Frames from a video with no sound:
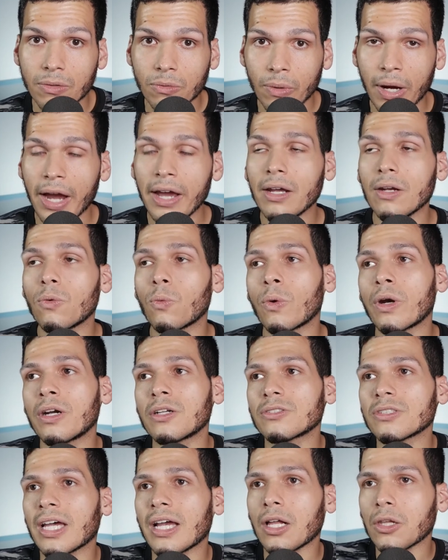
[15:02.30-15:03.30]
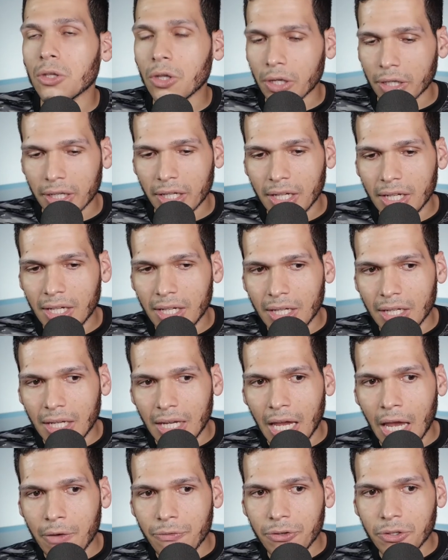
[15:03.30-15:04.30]
right? Where it's like, look,
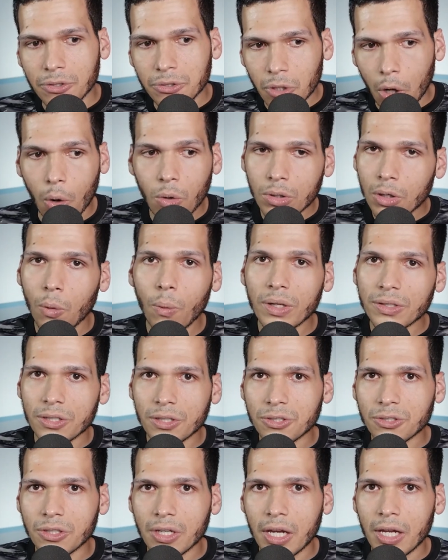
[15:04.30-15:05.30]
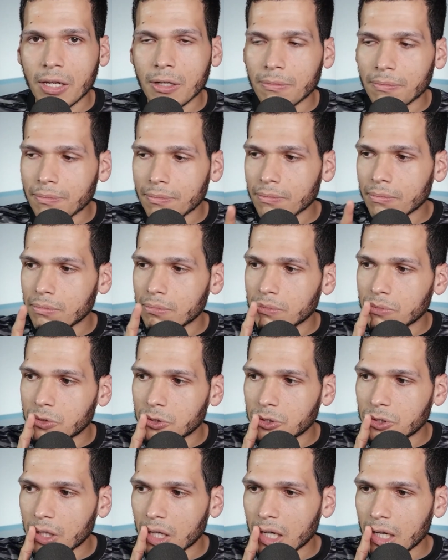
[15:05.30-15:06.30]
if you don't know what to say,
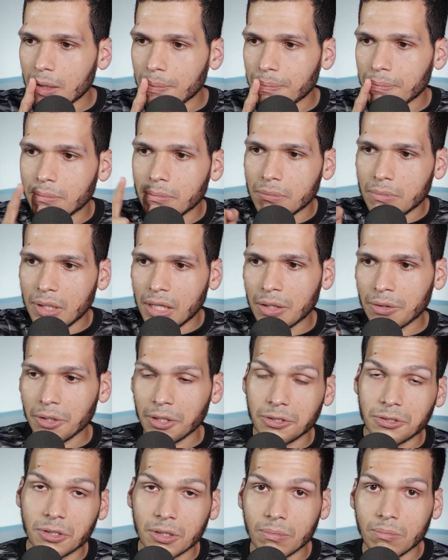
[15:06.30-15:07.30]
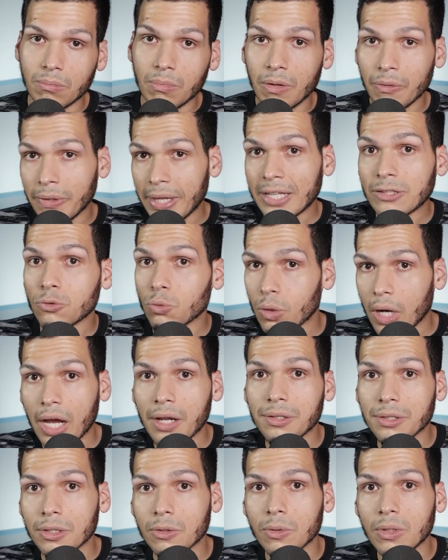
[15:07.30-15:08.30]
shut up and listen. That's what I
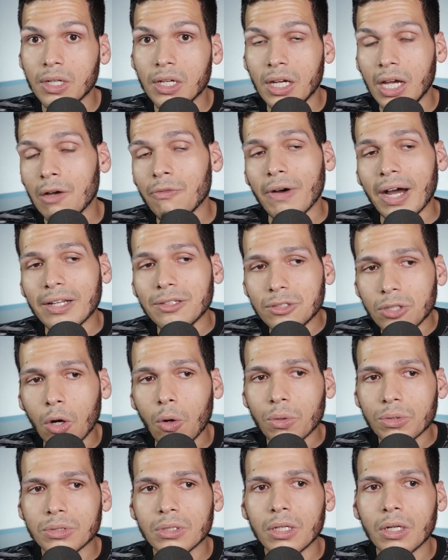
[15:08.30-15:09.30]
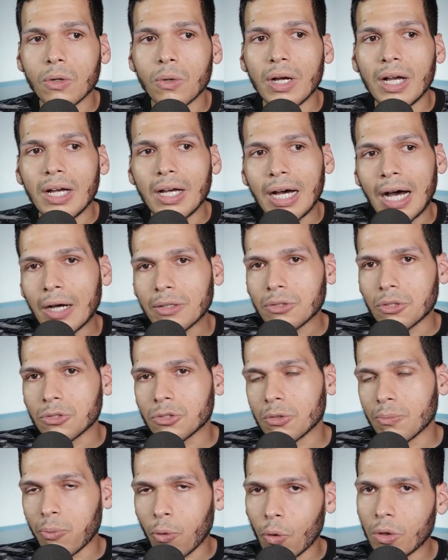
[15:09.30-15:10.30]
do. If I don't know how to
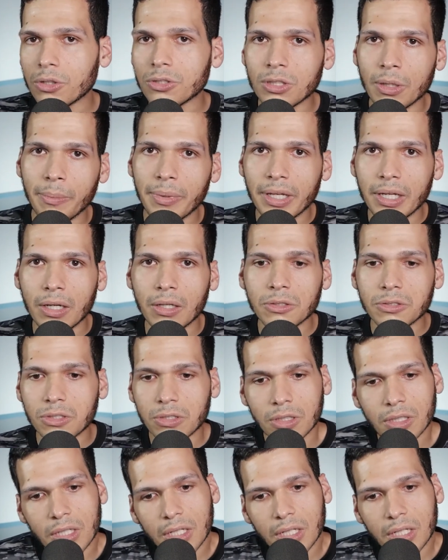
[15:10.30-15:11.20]
support somebody else,